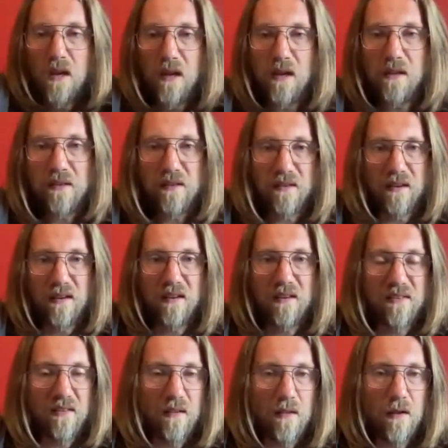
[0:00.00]
It
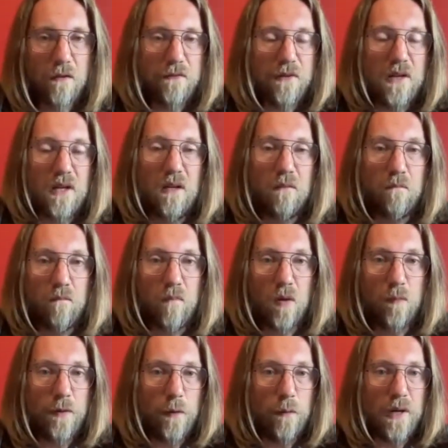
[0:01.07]
is nothing
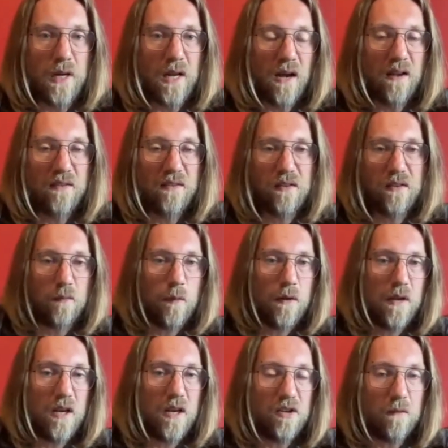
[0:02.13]
appearing as an
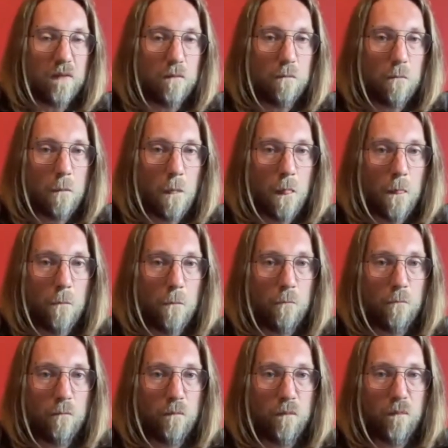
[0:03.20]
explanation.
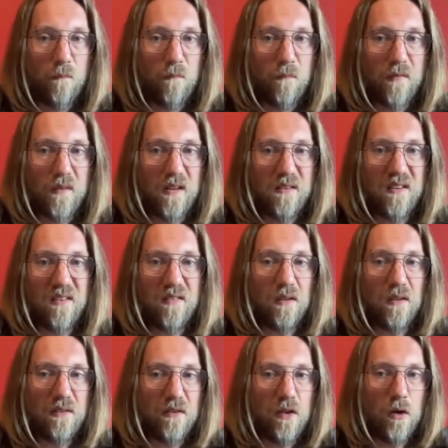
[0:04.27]
It is
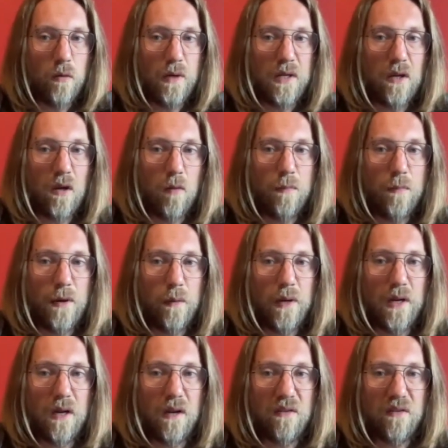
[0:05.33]
not knowing
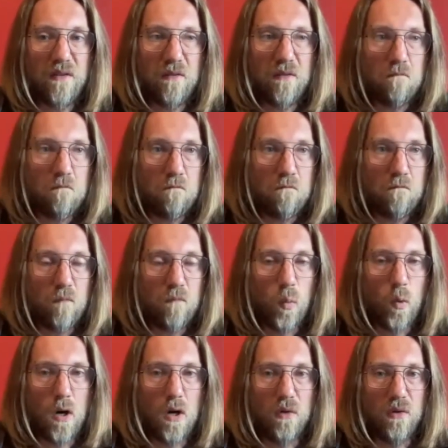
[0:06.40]
appearing as
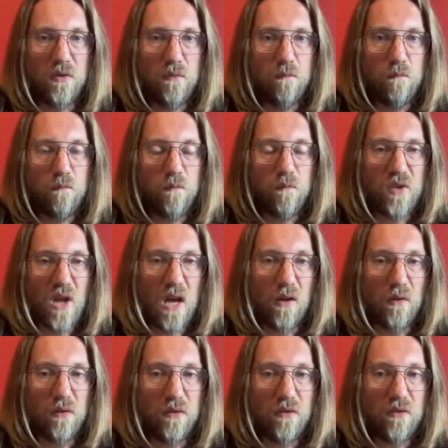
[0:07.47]
words,
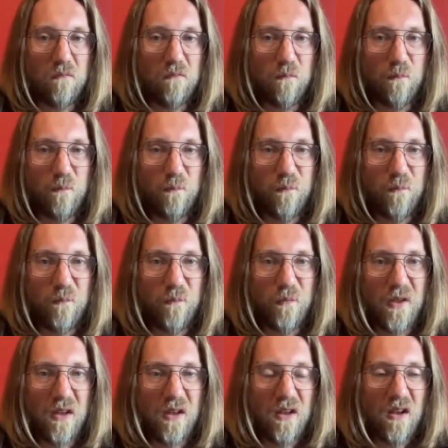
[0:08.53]
sounds.
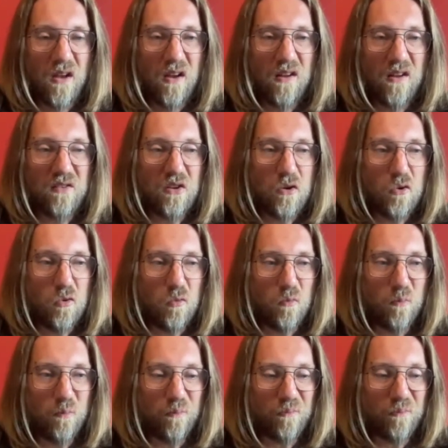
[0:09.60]
And so
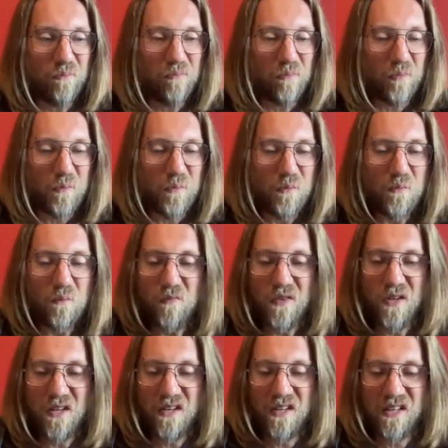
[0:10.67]

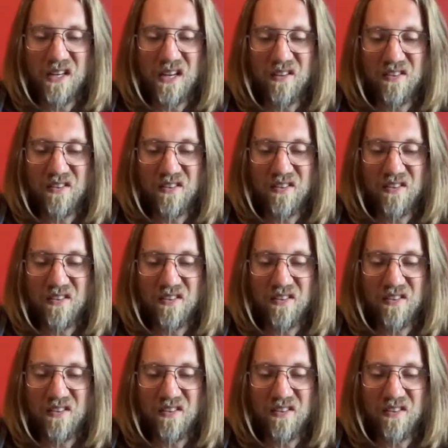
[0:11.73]
it can